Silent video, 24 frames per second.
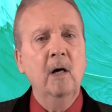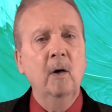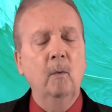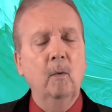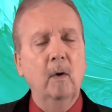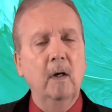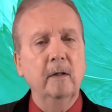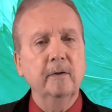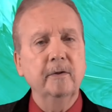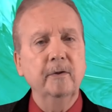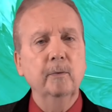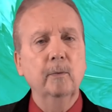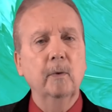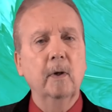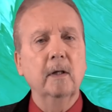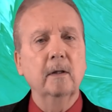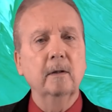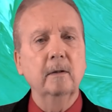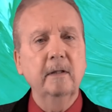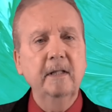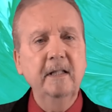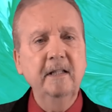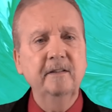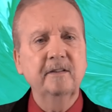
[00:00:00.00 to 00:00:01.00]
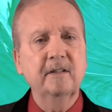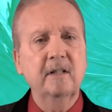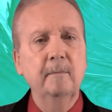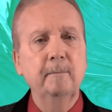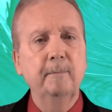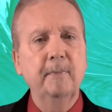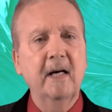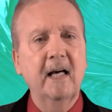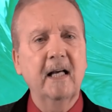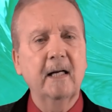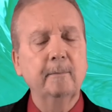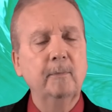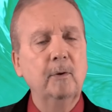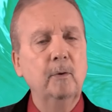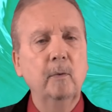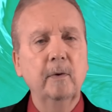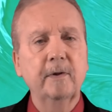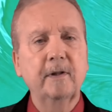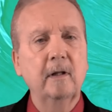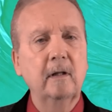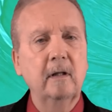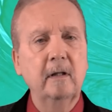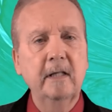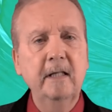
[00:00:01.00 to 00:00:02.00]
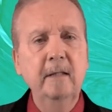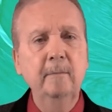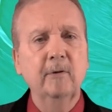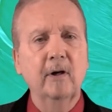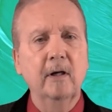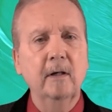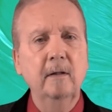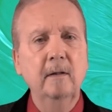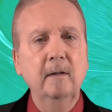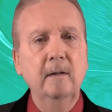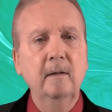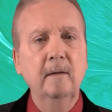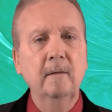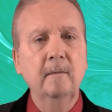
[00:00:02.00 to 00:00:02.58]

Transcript: while you are least compatible with a Libra.